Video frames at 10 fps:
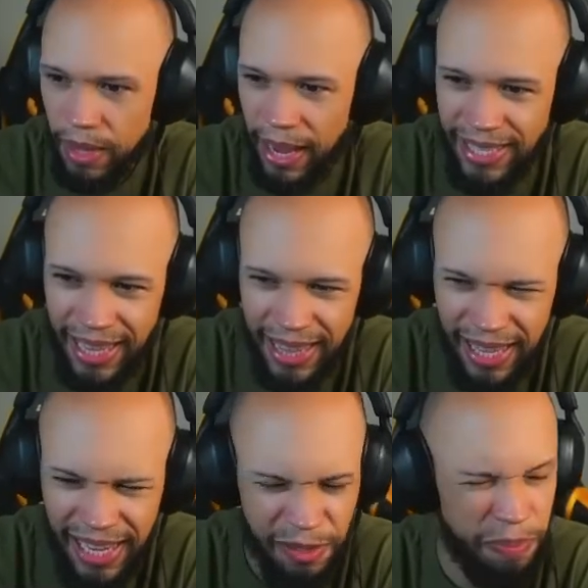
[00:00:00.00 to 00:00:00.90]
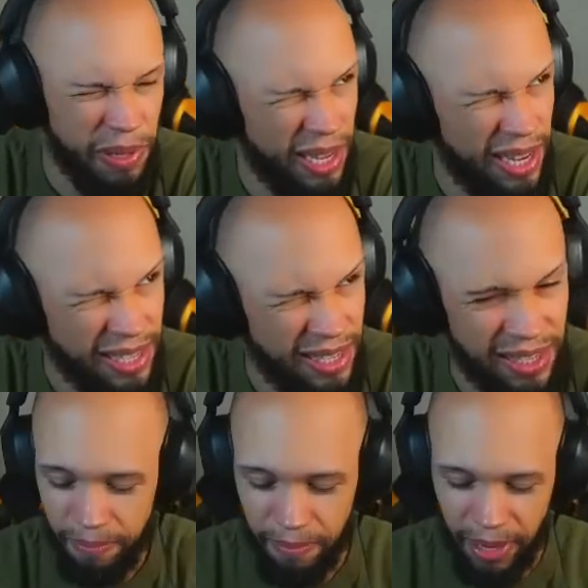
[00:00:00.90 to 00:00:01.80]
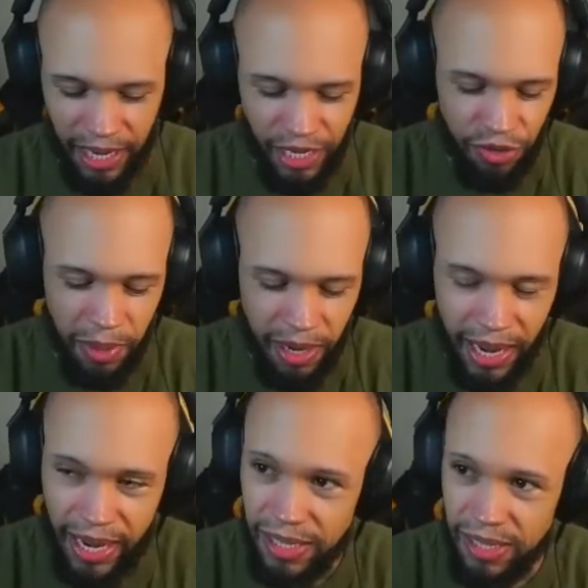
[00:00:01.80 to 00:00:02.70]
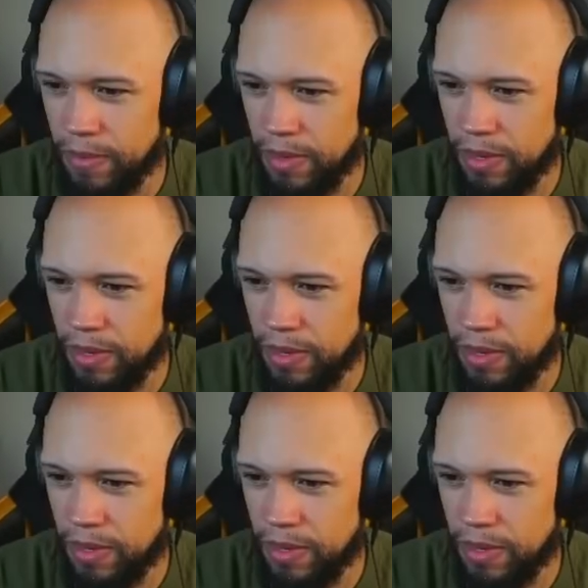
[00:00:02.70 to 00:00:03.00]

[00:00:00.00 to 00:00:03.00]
It's like this plus Megidramon Ace.